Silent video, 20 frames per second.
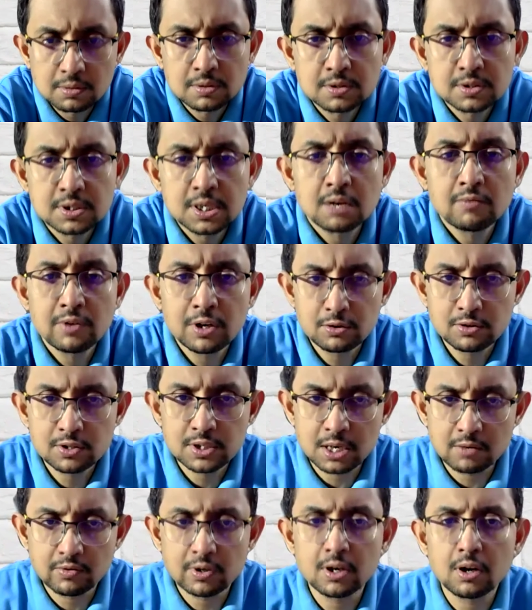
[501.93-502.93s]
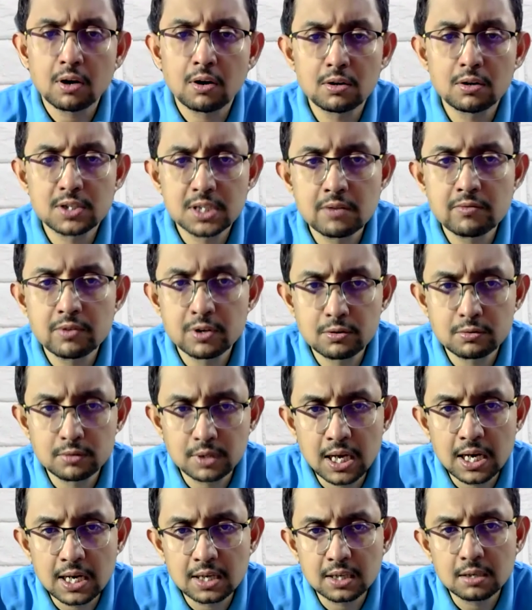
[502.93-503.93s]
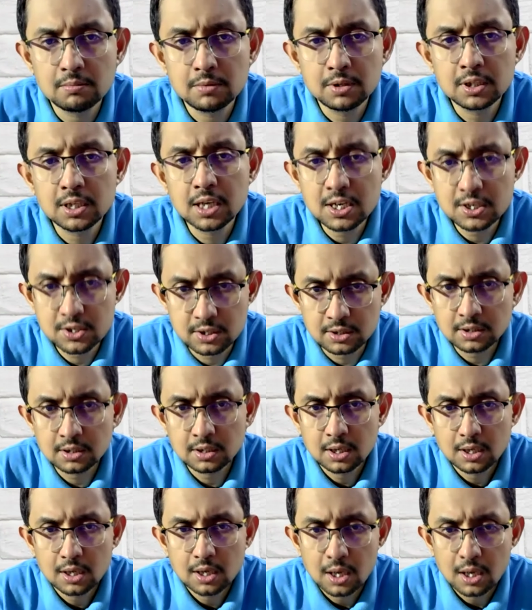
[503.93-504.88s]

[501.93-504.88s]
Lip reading: server to server or server to client communication,